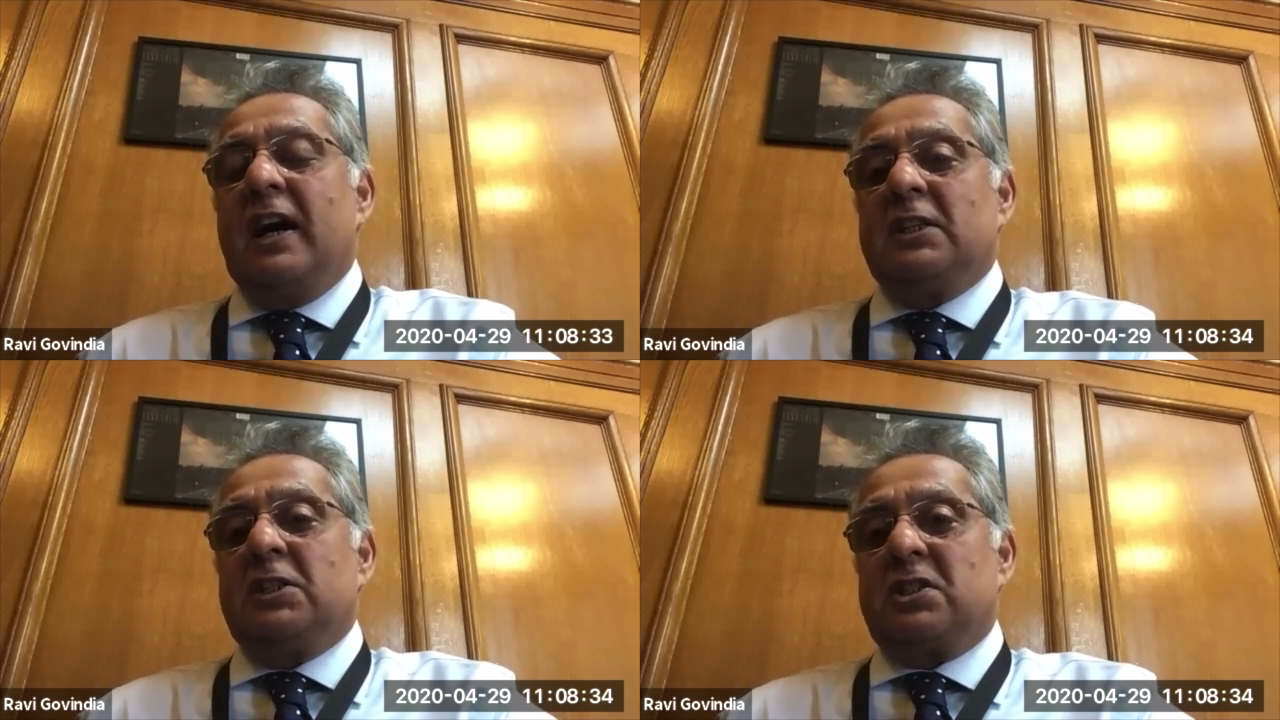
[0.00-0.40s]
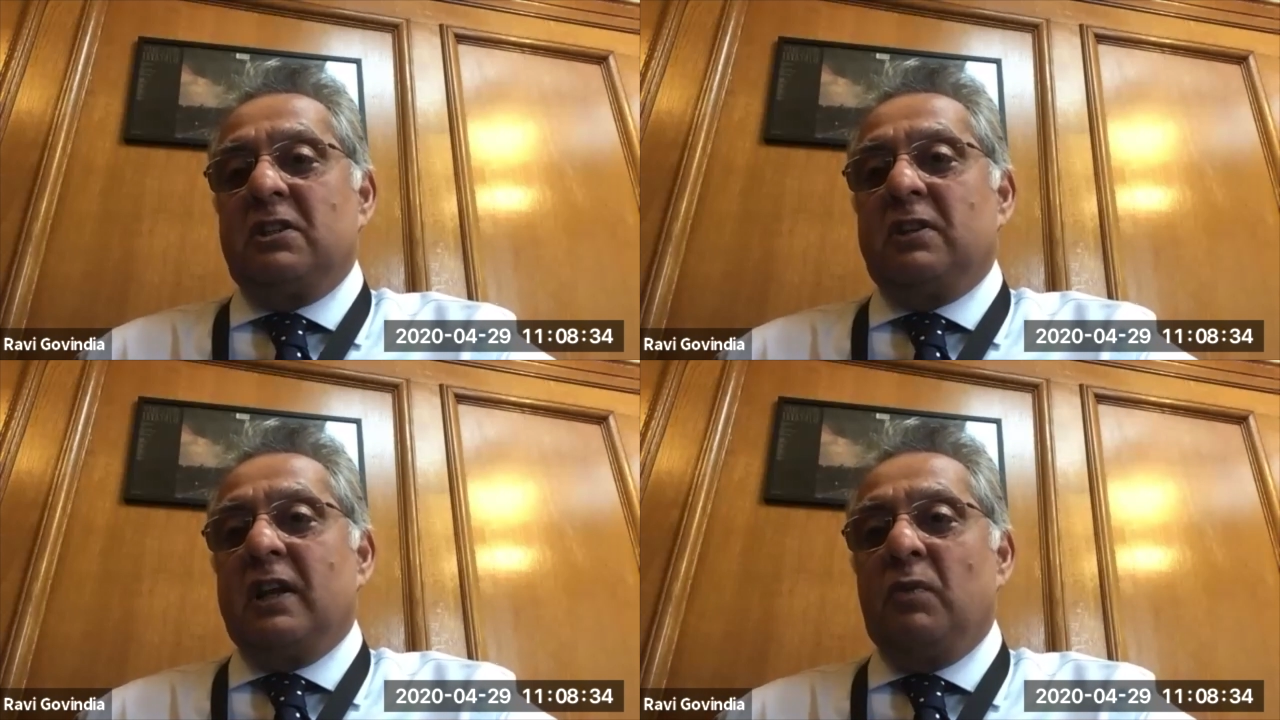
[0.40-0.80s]
us
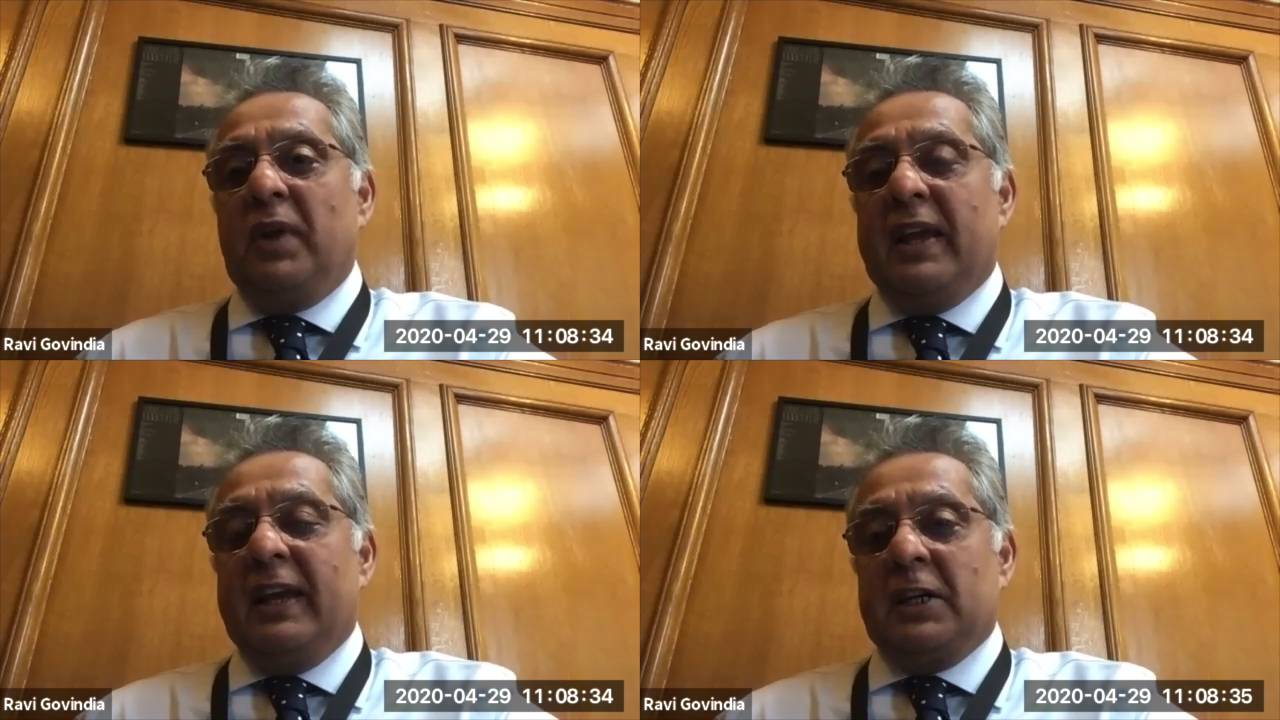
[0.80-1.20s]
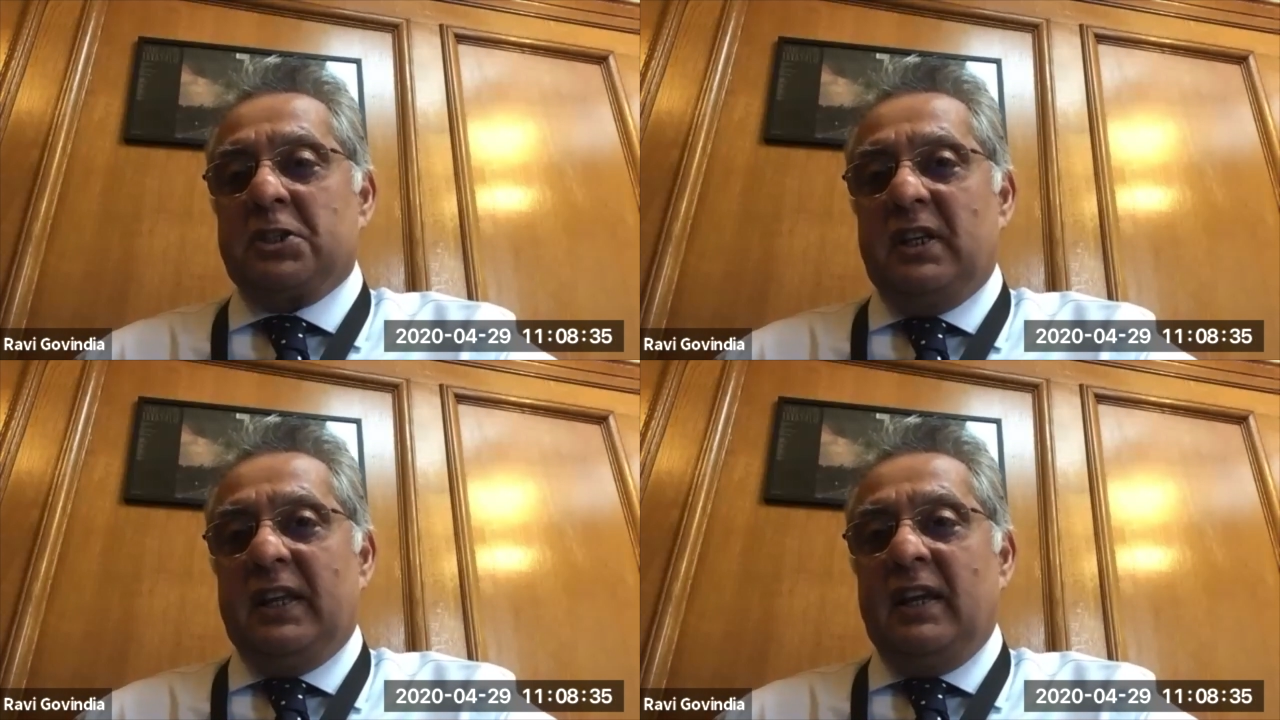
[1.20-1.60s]
so that we can
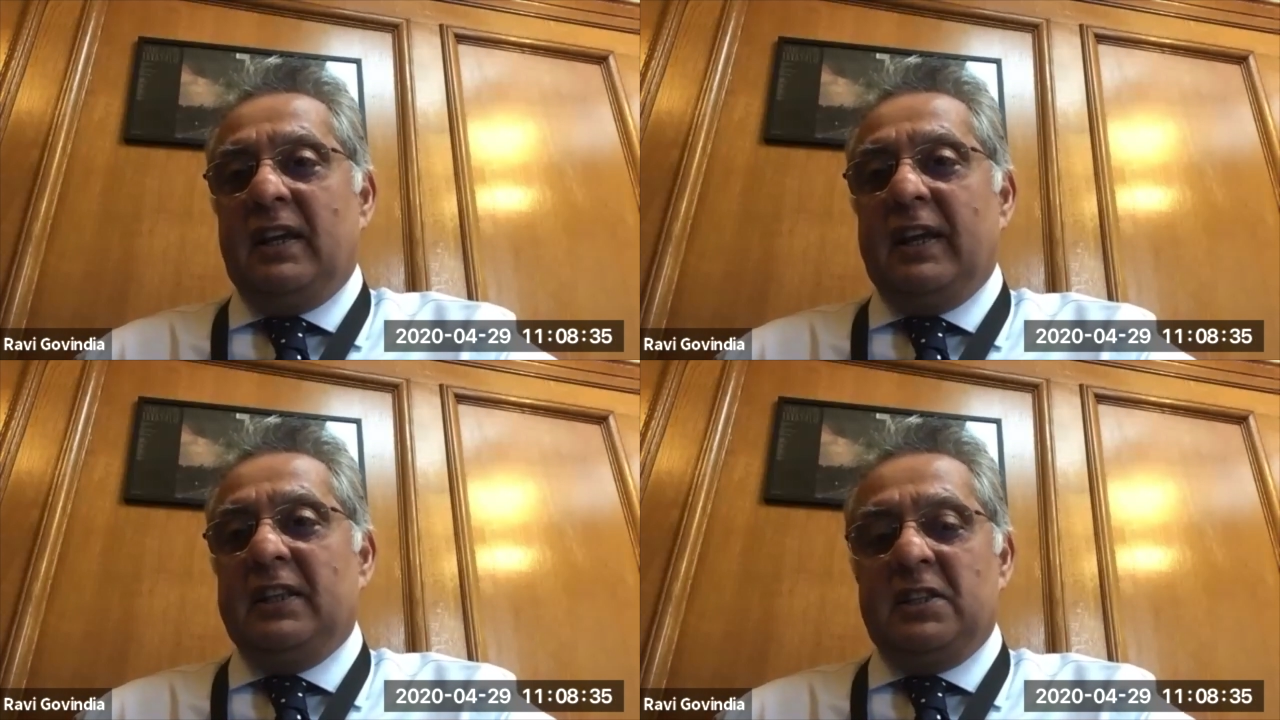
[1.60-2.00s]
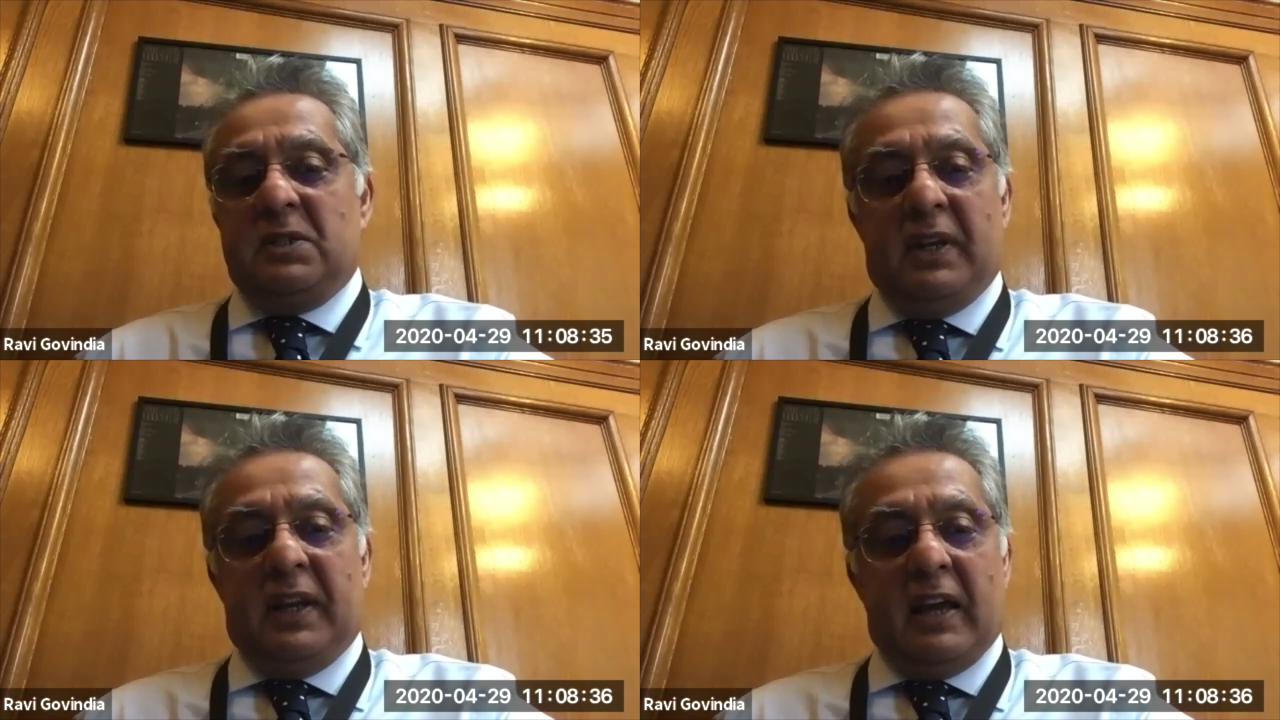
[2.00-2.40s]
actually get this
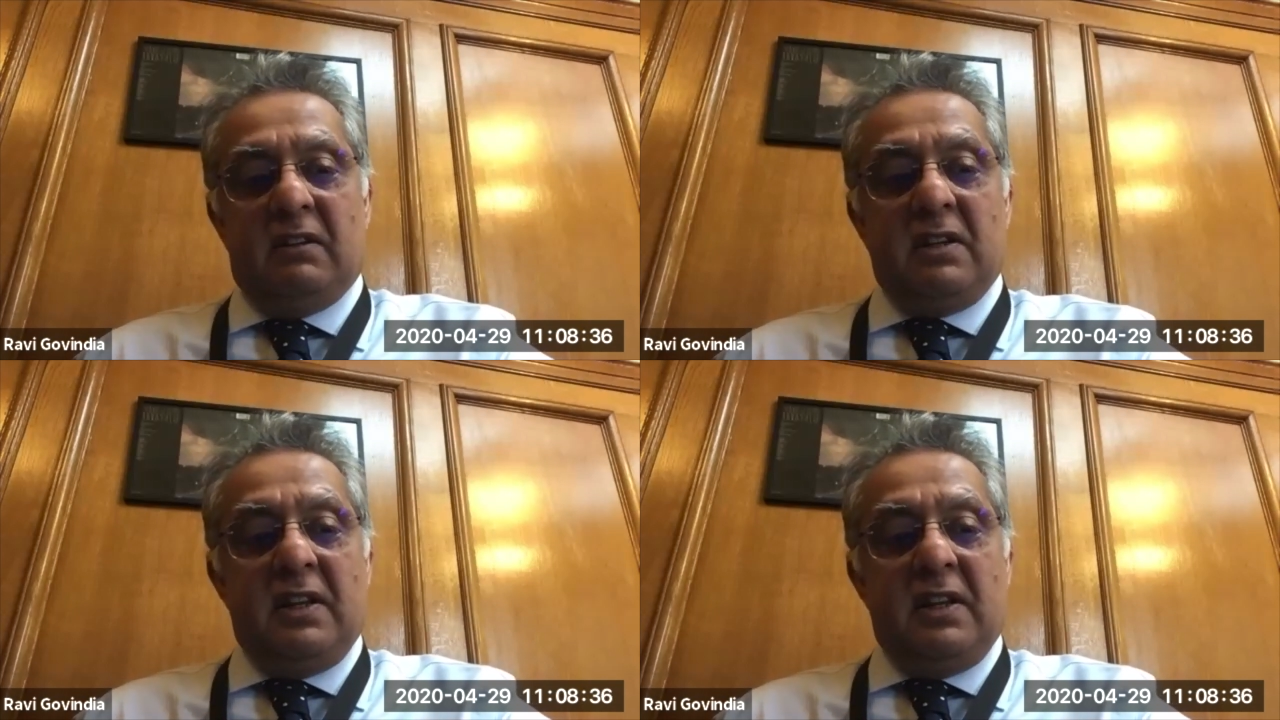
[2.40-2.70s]
money out.